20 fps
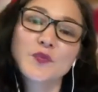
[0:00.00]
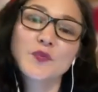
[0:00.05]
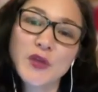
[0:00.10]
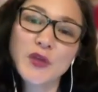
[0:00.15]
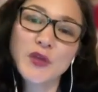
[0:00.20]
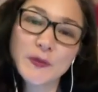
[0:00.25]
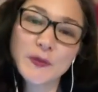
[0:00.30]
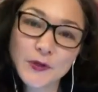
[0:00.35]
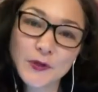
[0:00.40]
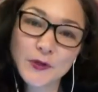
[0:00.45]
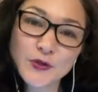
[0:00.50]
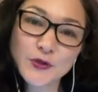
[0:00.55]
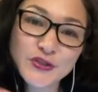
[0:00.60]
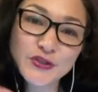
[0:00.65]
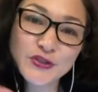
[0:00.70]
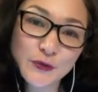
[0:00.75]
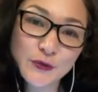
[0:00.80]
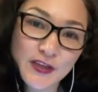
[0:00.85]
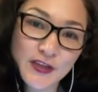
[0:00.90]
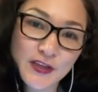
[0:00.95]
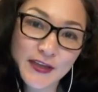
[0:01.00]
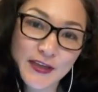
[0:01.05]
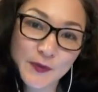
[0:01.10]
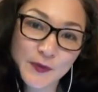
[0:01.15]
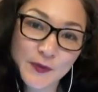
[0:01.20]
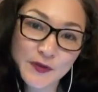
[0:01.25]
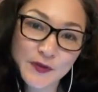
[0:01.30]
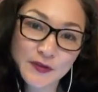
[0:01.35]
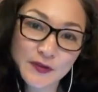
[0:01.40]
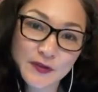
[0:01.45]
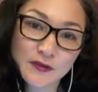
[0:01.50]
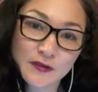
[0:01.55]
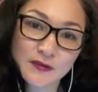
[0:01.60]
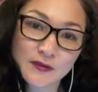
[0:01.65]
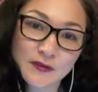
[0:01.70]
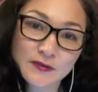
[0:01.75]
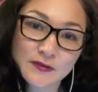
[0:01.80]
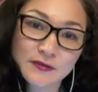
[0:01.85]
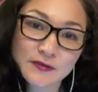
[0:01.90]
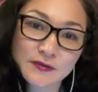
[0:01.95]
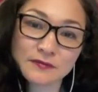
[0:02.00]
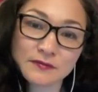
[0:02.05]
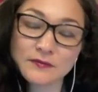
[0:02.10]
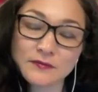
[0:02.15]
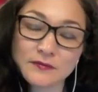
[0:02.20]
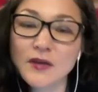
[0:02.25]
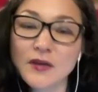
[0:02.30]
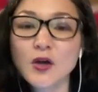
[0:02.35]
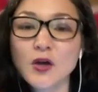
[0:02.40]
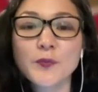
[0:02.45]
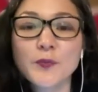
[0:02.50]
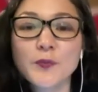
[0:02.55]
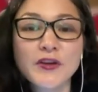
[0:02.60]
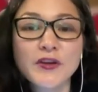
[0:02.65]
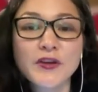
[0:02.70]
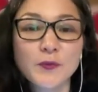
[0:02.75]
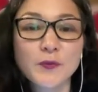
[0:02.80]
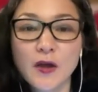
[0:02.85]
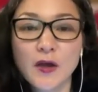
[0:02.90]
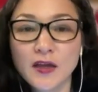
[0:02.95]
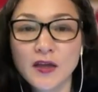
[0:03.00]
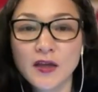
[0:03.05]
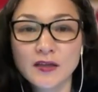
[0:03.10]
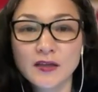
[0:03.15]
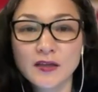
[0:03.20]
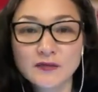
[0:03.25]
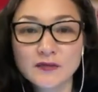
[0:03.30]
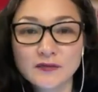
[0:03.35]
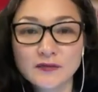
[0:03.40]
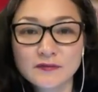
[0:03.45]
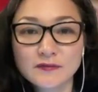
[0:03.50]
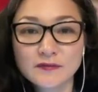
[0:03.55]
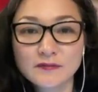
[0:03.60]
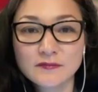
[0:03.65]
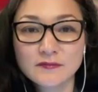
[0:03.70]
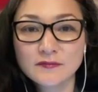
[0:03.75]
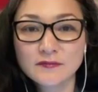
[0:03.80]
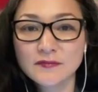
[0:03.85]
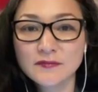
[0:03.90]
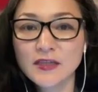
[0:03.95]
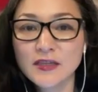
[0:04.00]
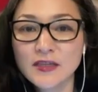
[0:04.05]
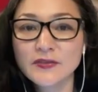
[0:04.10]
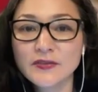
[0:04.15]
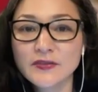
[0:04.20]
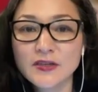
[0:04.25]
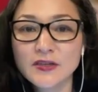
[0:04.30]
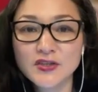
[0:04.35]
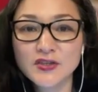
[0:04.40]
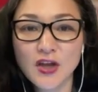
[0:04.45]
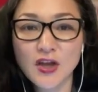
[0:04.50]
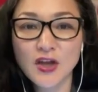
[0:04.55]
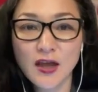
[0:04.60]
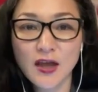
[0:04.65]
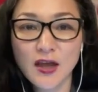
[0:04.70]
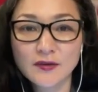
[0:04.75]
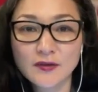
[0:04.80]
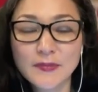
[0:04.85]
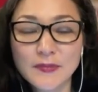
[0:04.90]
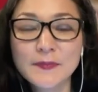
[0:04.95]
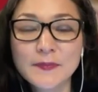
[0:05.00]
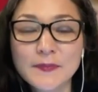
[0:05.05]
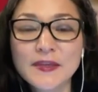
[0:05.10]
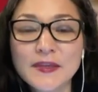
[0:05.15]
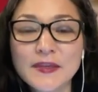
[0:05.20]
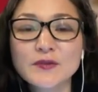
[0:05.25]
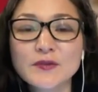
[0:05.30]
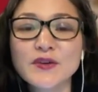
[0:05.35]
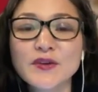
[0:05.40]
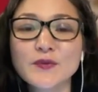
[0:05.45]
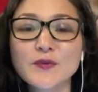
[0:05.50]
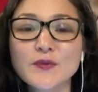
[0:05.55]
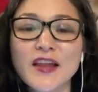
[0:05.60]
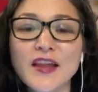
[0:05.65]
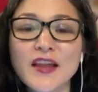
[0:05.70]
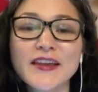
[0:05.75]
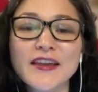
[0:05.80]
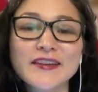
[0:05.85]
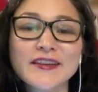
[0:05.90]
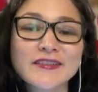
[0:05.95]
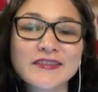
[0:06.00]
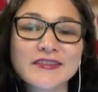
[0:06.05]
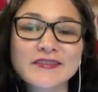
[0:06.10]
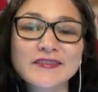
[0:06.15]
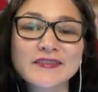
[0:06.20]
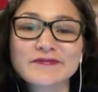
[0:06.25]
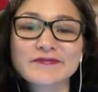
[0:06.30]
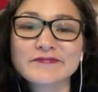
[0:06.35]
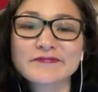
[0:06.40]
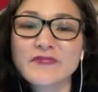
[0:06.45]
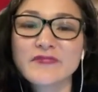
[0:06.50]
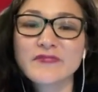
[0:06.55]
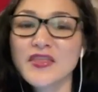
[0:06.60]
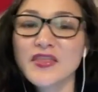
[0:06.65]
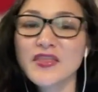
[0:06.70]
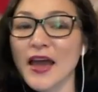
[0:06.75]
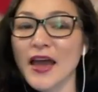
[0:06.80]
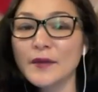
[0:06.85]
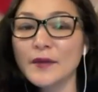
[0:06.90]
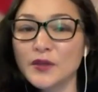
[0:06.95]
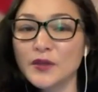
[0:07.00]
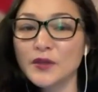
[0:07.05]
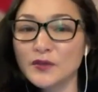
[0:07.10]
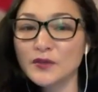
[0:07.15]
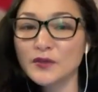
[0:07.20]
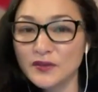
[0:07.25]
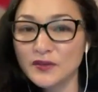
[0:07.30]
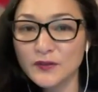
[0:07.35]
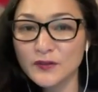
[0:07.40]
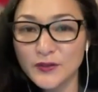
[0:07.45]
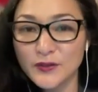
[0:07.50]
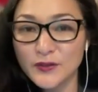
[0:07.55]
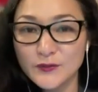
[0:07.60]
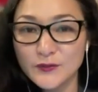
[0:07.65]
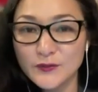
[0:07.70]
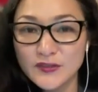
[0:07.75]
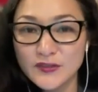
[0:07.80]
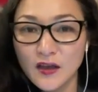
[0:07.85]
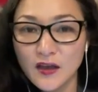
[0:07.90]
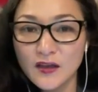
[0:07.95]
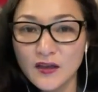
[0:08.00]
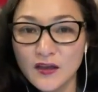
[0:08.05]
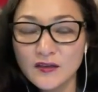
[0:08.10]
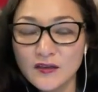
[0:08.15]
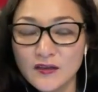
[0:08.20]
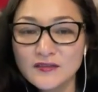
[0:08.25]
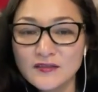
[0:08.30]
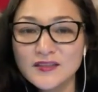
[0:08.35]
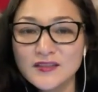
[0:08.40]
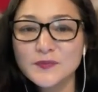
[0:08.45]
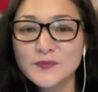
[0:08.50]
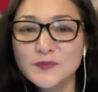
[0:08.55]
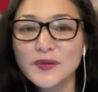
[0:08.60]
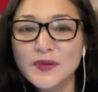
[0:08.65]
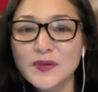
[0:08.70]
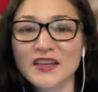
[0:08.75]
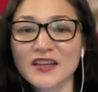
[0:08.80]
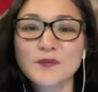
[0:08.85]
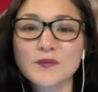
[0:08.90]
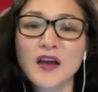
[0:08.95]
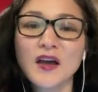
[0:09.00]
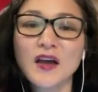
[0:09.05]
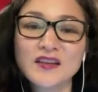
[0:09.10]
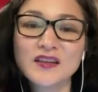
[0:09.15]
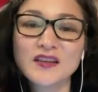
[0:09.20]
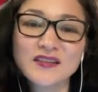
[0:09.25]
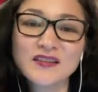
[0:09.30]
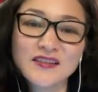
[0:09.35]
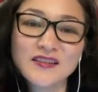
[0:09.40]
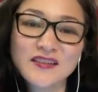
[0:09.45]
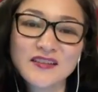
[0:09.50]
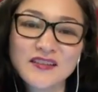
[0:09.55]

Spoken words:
People who don't like musicals, open your mind. Give it a shot. Maybe you don't like that musical you saw, but come on.